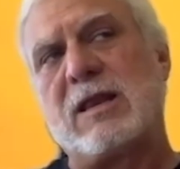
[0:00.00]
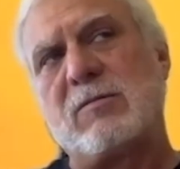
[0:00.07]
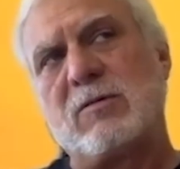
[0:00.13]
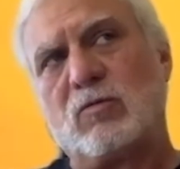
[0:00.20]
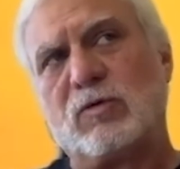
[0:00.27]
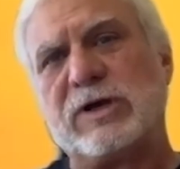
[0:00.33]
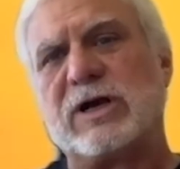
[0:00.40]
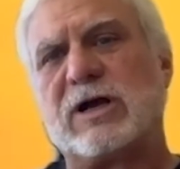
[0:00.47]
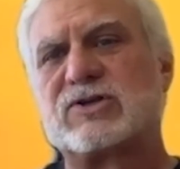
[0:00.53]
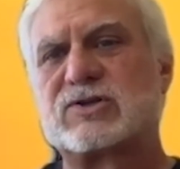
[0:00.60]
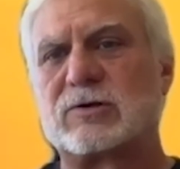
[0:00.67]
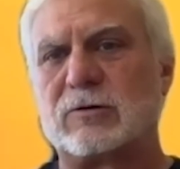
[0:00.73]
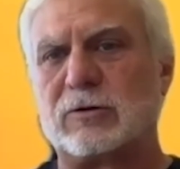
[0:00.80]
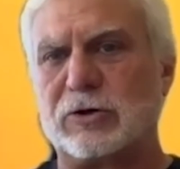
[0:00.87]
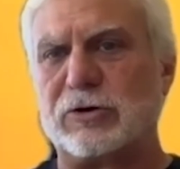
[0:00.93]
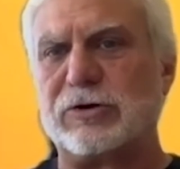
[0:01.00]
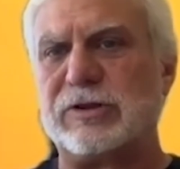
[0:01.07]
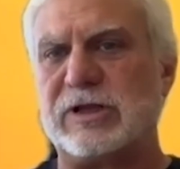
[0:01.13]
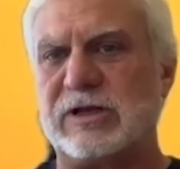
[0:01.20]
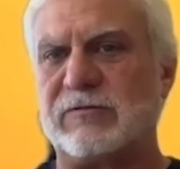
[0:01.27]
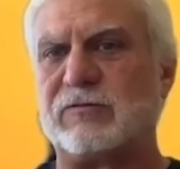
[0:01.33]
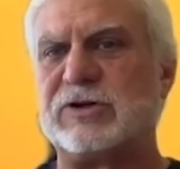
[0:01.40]
we also learned
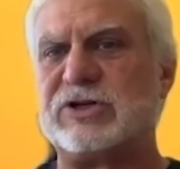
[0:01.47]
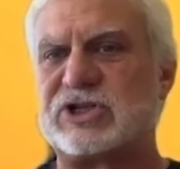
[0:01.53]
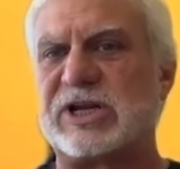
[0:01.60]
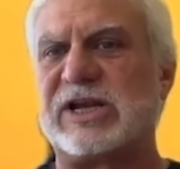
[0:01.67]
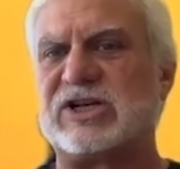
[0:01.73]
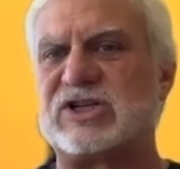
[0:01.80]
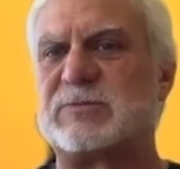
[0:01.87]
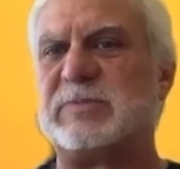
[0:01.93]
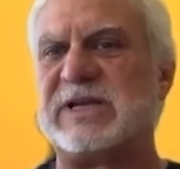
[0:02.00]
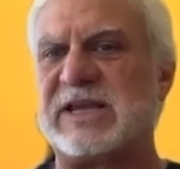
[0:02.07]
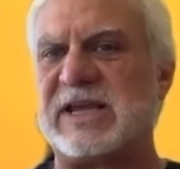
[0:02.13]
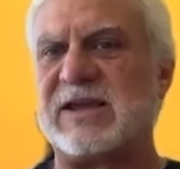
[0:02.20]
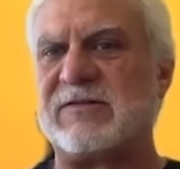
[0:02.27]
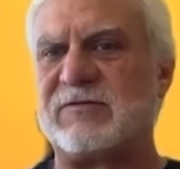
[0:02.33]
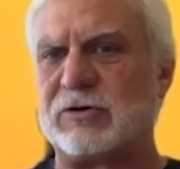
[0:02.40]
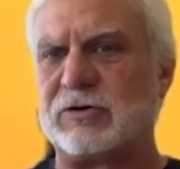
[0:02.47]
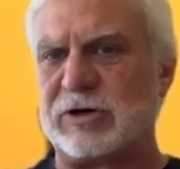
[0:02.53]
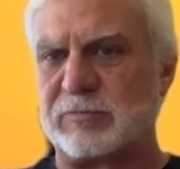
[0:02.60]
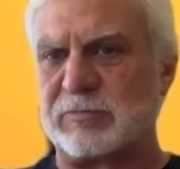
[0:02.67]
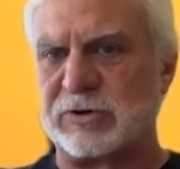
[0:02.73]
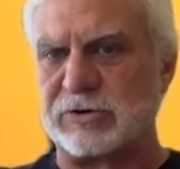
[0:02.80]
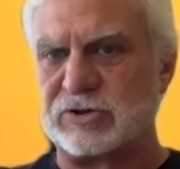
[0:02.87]
that if we changed behavior and
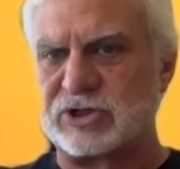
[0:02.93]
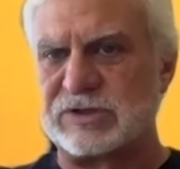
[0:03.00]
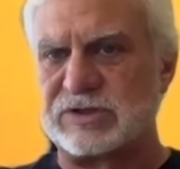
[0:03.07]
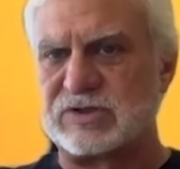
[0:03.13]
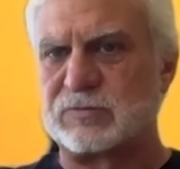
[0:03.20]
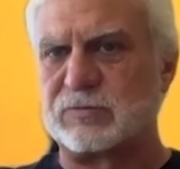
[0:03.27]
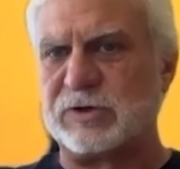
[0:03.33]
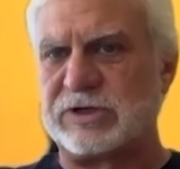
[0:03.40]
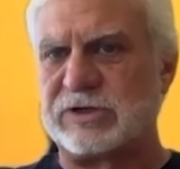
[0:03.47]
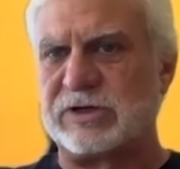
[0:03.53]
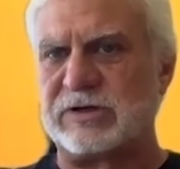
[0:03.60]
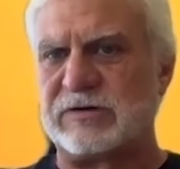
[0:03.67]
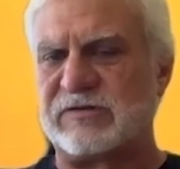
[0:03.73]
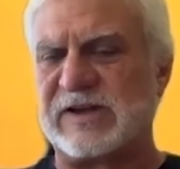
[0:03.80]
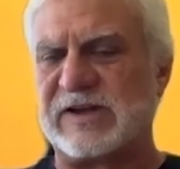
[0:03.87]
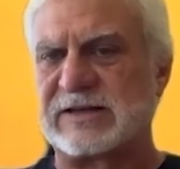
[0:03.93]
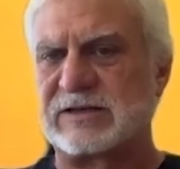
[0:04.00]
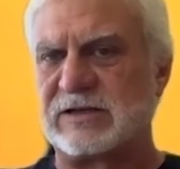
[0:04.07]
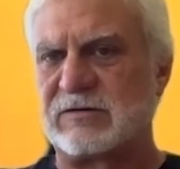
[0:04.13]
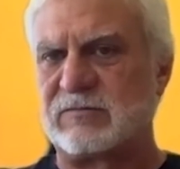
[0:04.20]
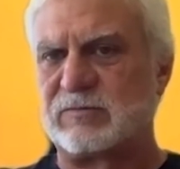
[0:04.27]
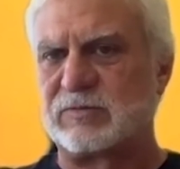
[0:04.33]
approaches, we could affect
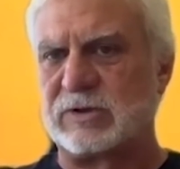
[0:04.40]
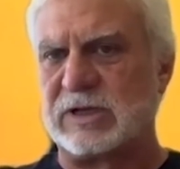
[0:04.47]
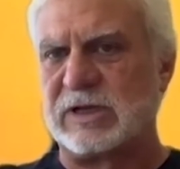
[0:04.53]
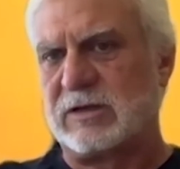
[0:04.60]
it.